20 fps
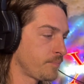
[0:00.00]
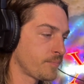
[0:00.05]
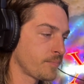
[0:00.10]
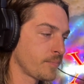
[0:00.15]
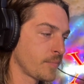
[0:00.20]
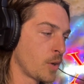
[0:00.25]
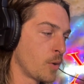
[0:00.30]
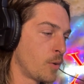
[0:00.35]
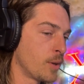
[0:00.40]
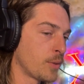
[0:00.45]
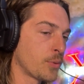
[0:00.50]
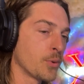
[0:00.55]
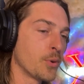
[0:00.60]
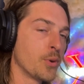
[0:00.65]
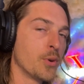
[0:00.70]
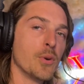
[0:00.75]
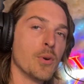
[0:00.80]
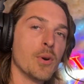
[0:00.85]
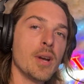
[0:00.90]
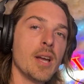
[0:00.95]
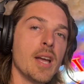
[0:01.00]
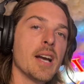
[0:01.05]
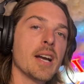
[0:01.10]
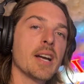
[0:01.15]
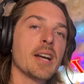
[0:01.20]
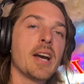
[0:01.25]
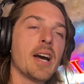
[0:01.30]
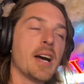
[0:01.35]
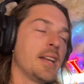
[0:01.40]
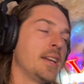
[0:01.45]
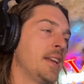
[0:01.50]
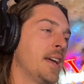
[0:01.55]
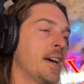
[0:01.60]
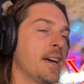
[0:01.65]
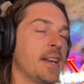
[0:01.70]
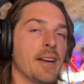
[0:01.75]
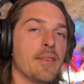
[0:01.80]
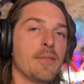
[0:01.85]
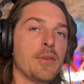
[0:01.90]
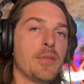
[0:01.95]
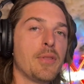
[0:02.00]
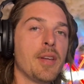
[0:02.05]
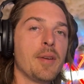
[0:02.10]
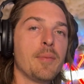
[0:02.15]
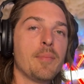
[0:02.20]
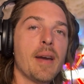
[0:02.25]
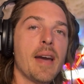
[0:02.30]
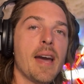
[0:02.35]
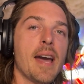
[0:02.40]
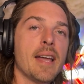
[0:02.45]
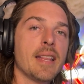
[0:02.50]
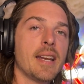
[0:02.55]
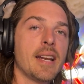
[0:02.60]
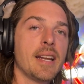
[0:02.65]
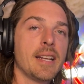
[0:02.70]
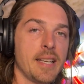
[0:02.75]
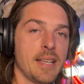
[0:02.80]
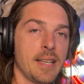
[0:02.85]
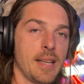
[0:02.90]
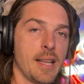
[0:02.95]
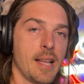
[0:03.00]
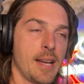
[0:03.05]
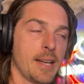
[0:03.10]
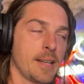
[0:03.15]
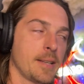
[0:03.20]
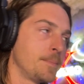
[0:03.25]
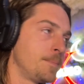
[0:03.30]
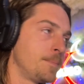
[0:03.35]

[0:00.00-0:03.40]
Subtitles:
going through, cutting out everything bad that I didn't like,